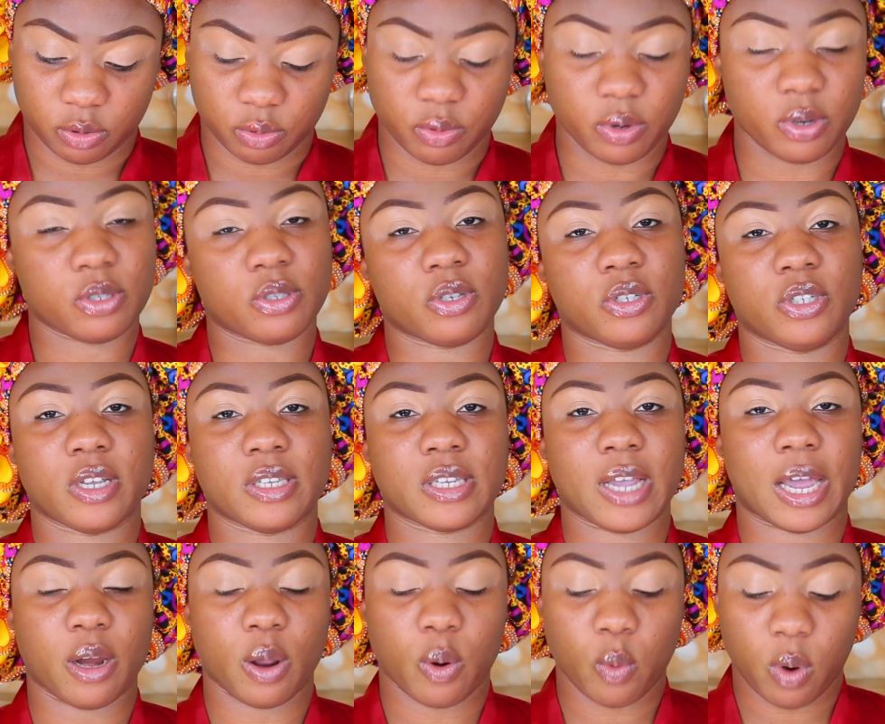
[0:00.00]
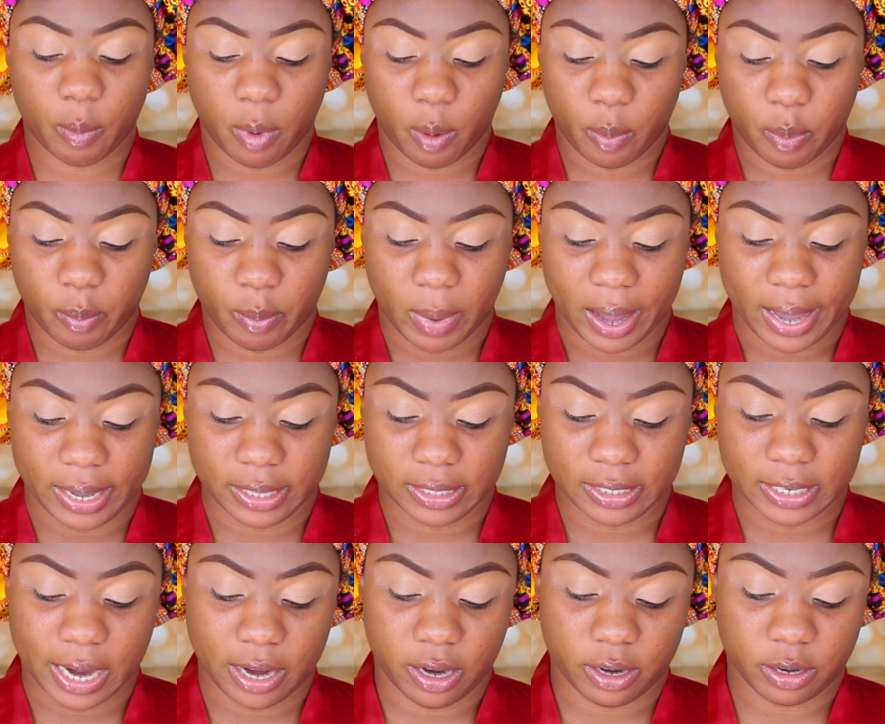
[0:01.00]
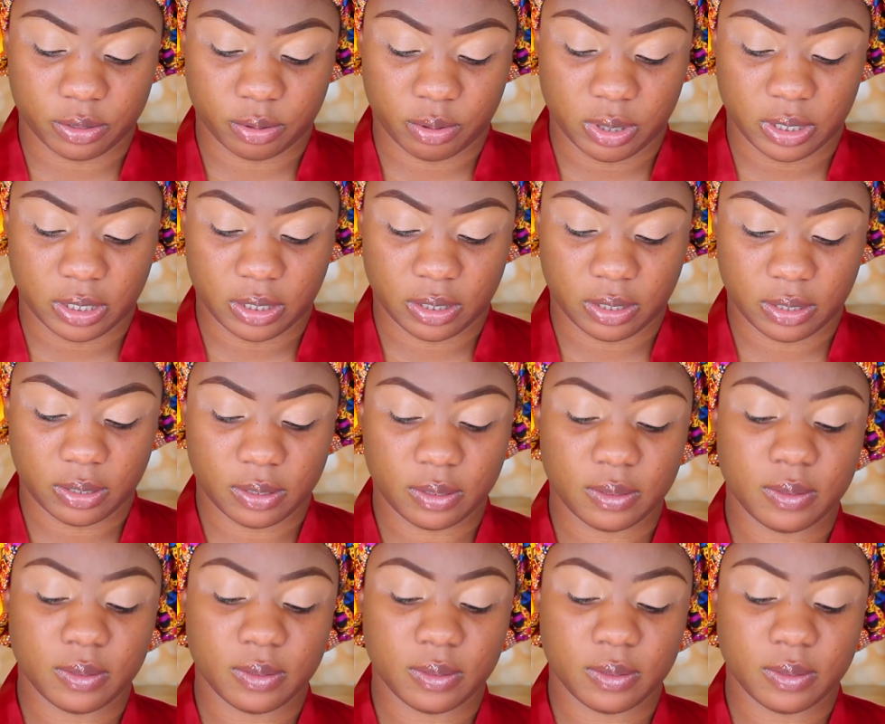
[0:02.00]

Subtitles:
Rose to just kind of warm up my entire crease.